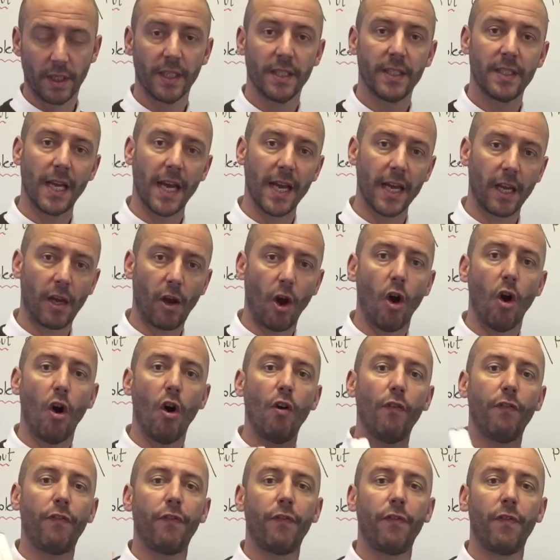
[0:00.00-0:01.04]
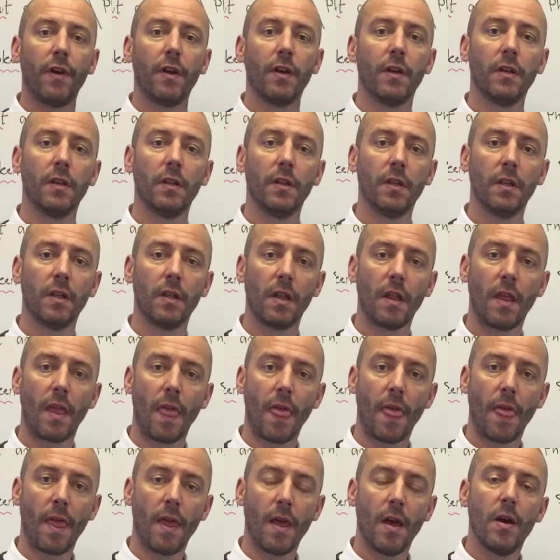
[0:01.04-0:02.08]
Take off,
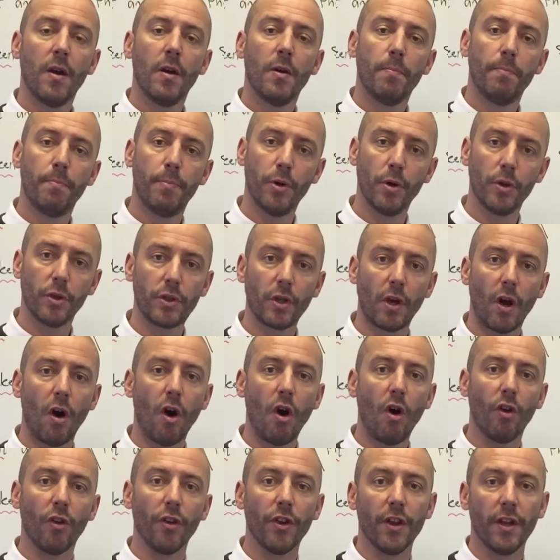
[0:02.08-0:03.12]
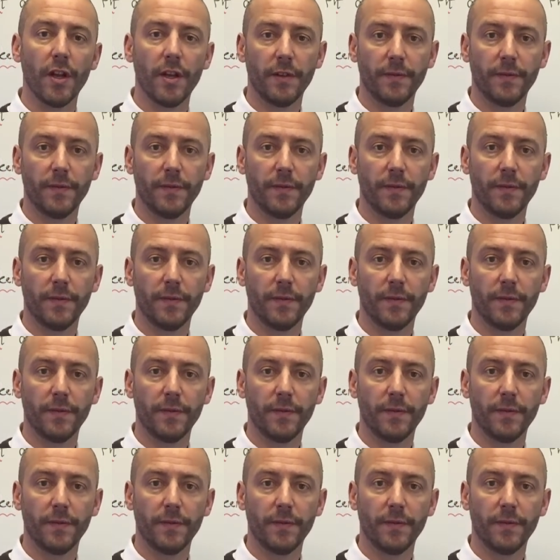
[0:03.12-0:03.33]
put on.